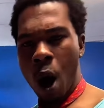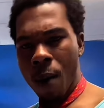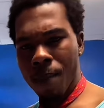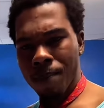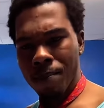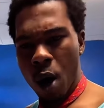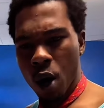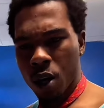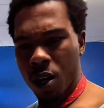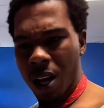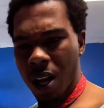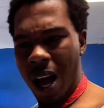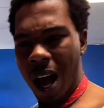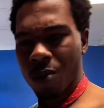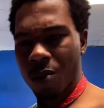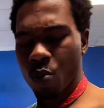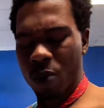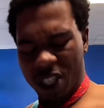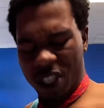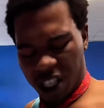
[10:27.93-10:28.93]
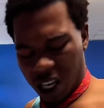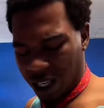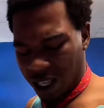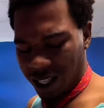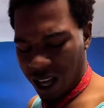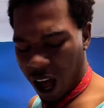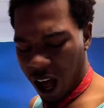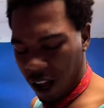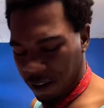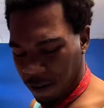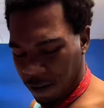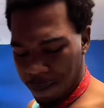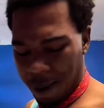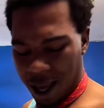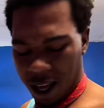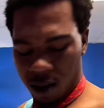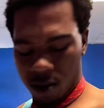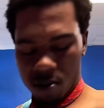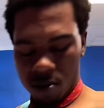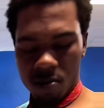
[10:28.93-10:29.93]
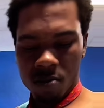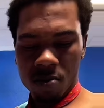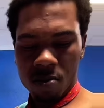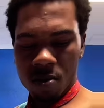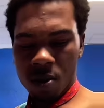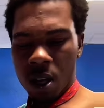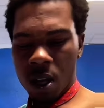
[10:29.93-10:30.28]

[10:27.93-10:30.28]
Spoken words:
Bumbo clad wish list out to make.